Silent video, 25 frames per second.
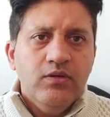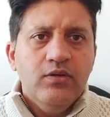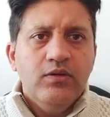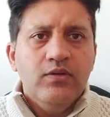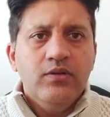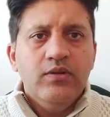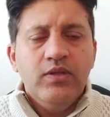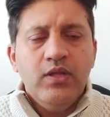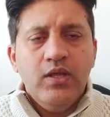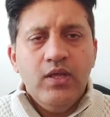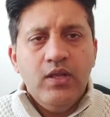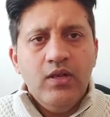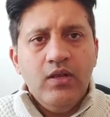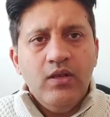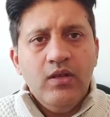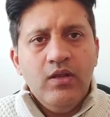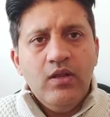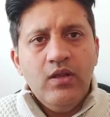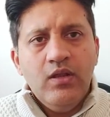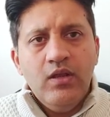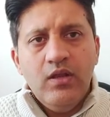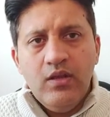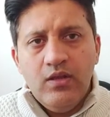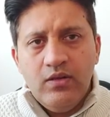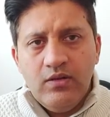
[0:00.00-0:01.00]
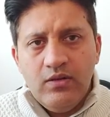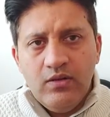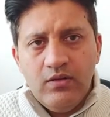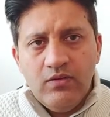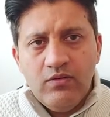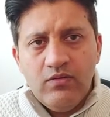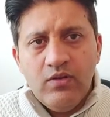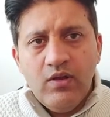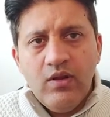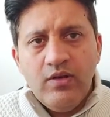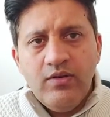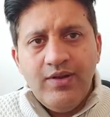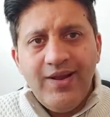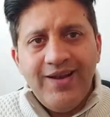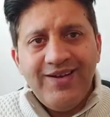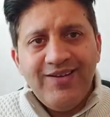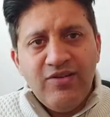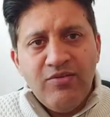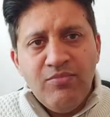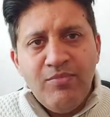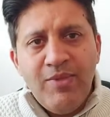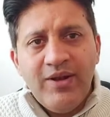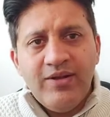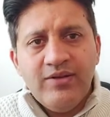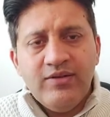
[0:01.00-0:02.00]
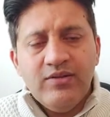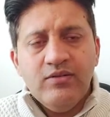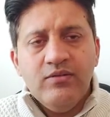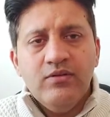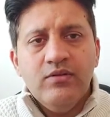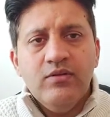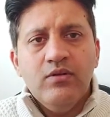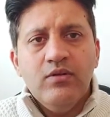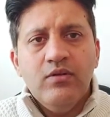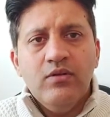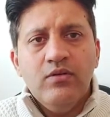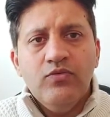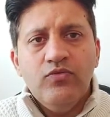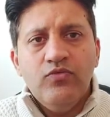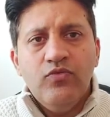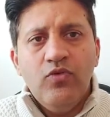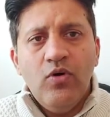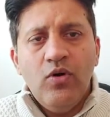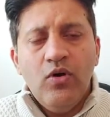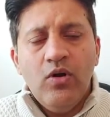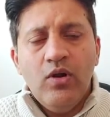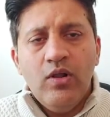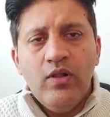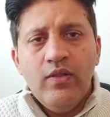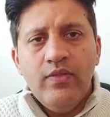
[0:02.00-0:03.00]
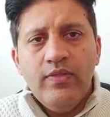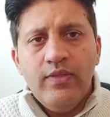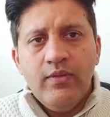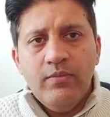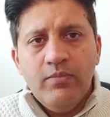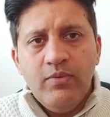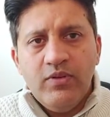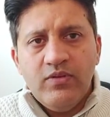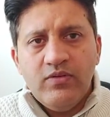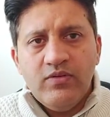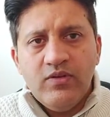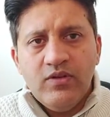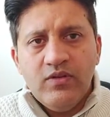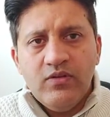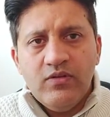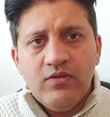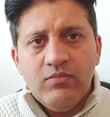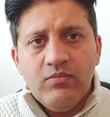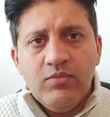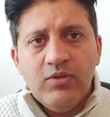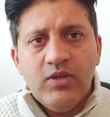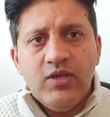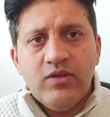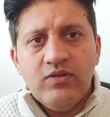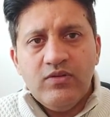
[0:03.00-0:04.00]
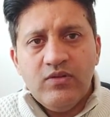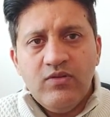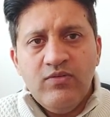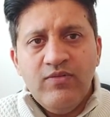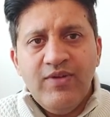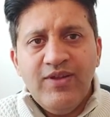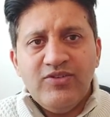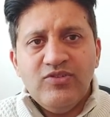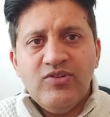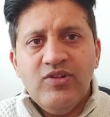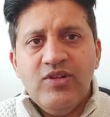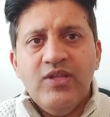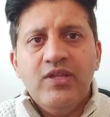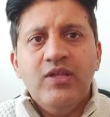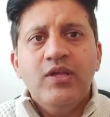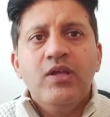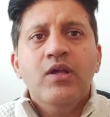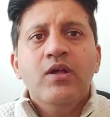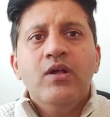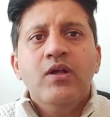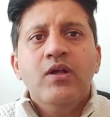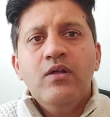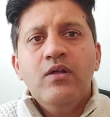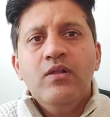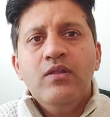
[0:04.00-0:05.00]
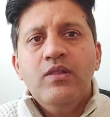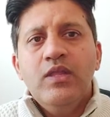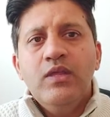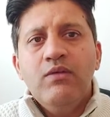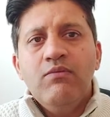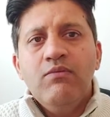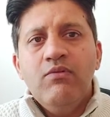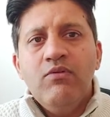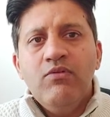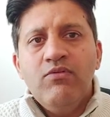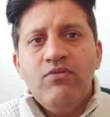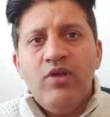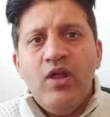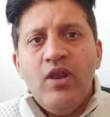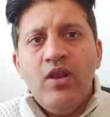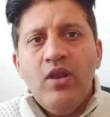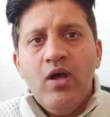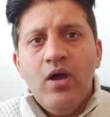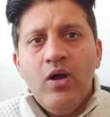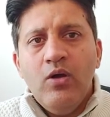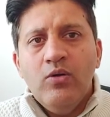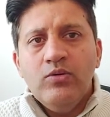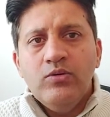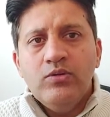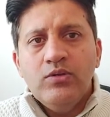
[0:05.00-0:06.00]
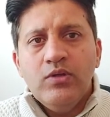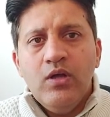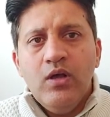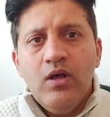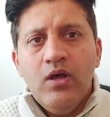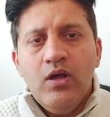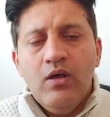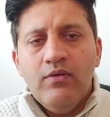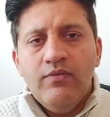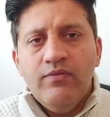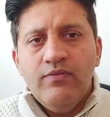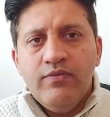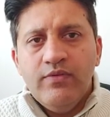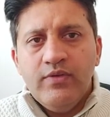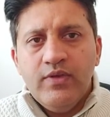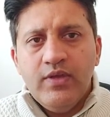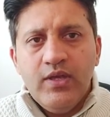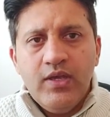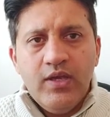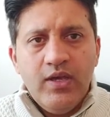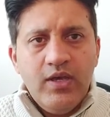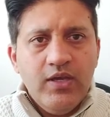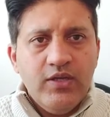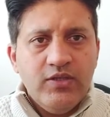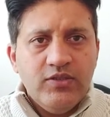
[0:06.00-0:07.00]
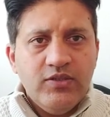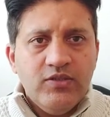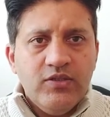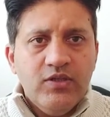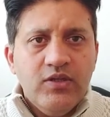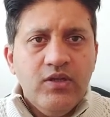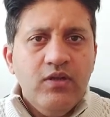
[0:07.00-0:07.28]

then it is detrimental for the business, because eventually they will run out of cash.